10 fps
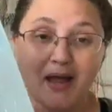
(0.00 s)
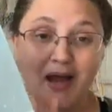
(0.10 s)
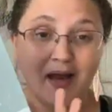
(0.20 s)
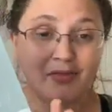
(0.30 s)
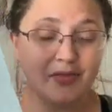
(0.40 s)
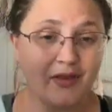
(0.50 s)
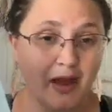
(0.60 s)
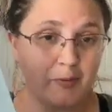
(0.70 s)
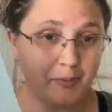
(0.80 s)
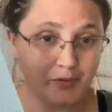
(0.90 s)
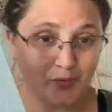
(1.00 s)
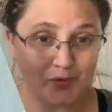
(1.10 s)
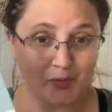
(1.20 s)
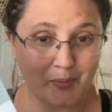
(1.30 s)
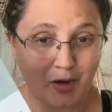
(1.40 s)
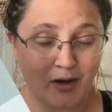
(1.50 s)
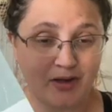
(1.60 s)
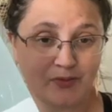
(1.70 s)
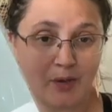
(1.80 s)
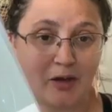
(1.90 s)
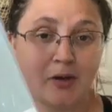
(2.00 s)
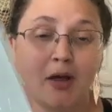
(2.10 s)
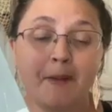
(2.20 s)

and I will put those blog as well,